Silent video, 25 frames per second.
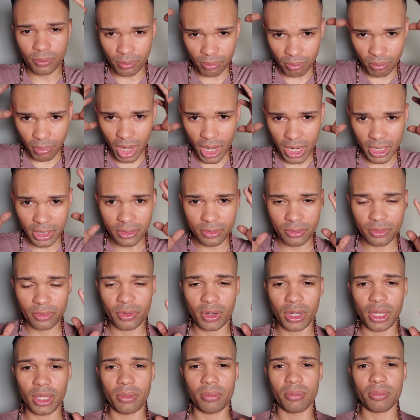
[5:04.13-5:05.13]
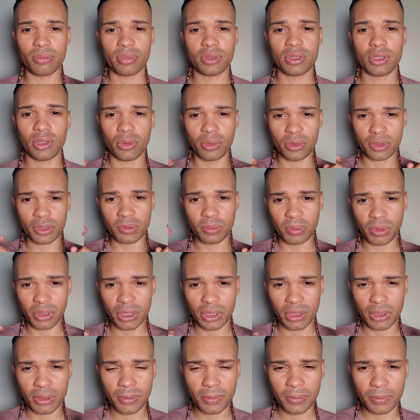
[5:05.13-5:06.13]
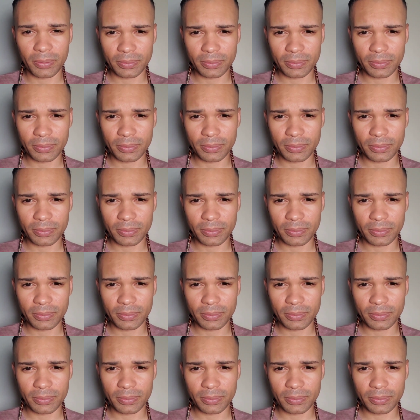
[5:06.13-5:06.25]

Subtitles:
mind frame, so to speak.